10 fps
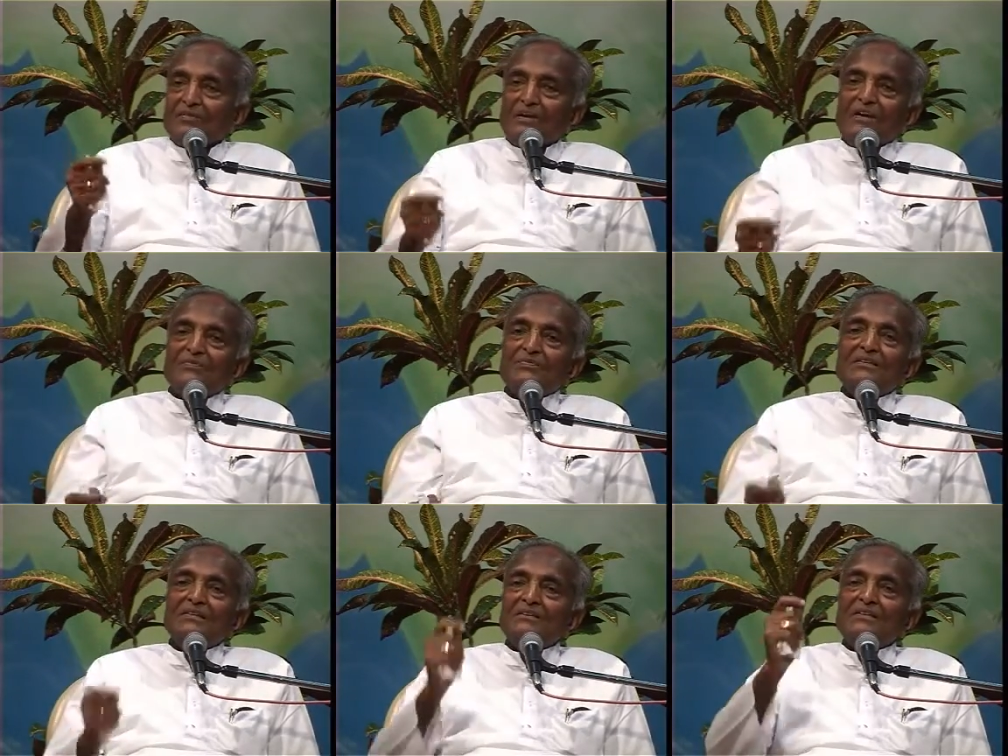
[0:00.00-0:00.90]
wife
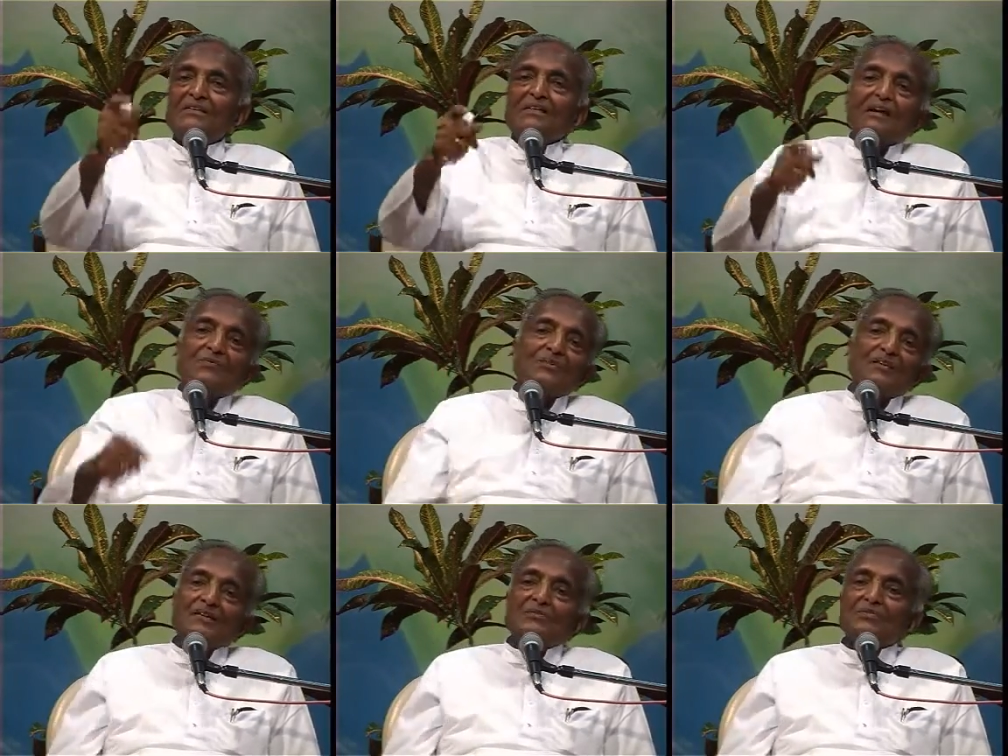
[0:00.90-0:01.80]
said that I would
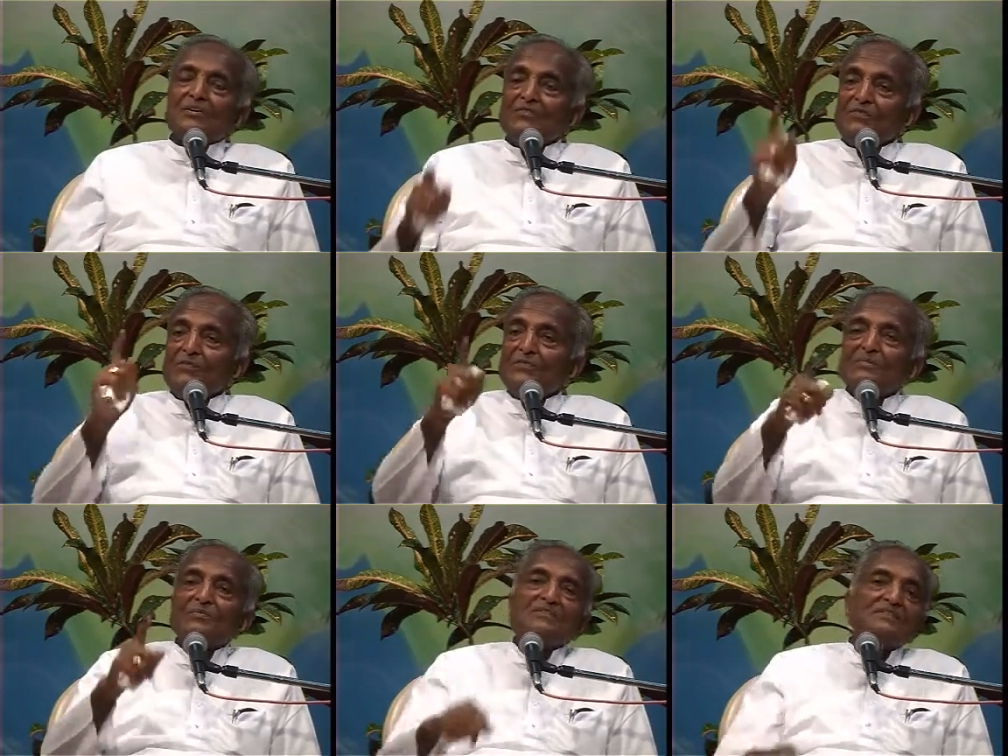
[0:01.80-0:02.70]
like to have
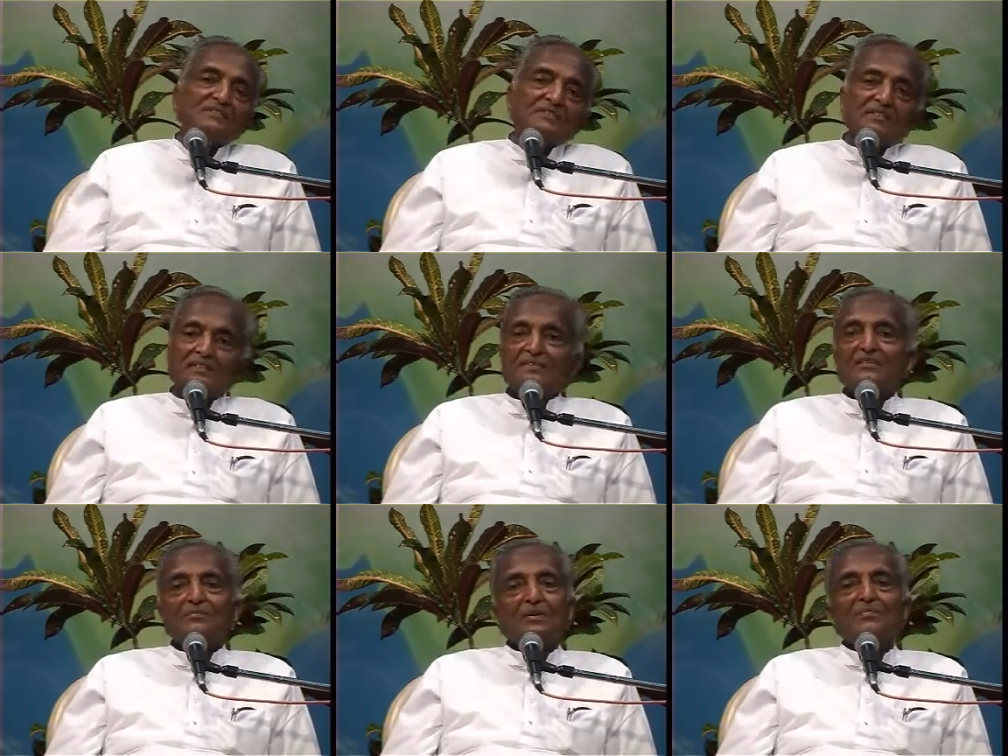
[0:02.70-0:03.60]
50% share in
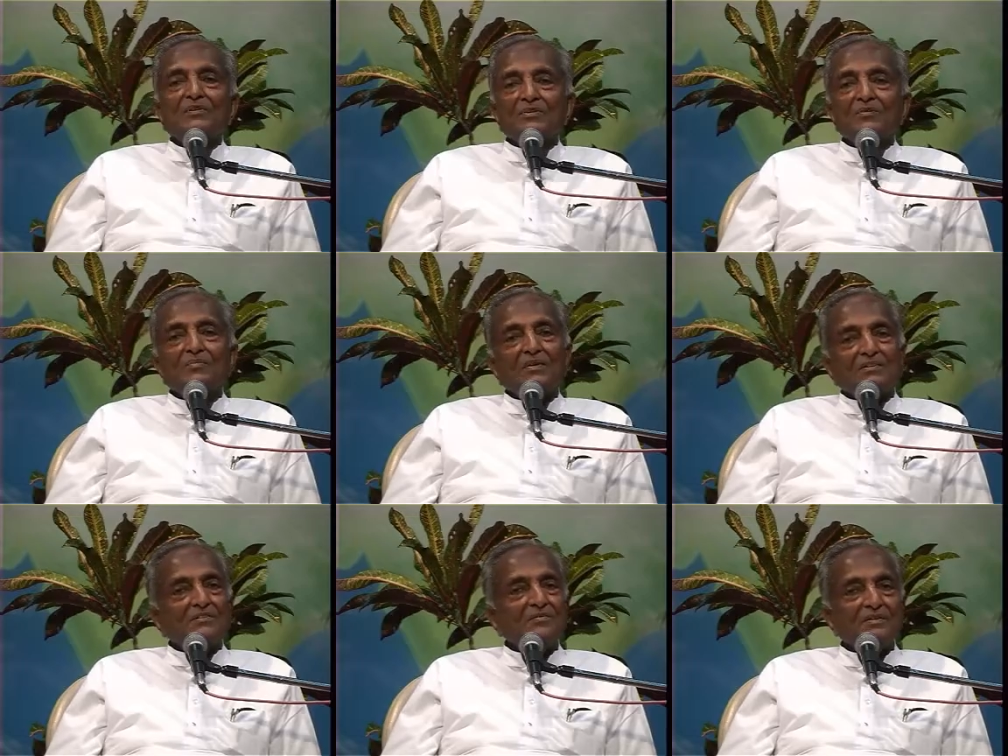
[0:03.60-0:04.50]
the property of my
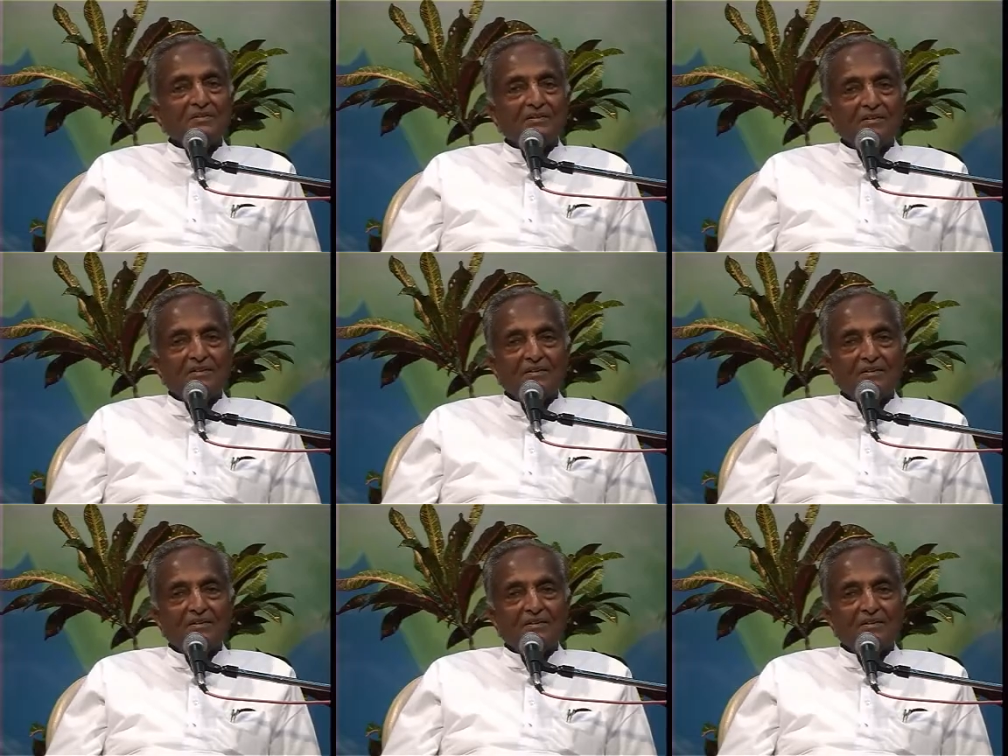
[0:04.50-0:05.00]
husband.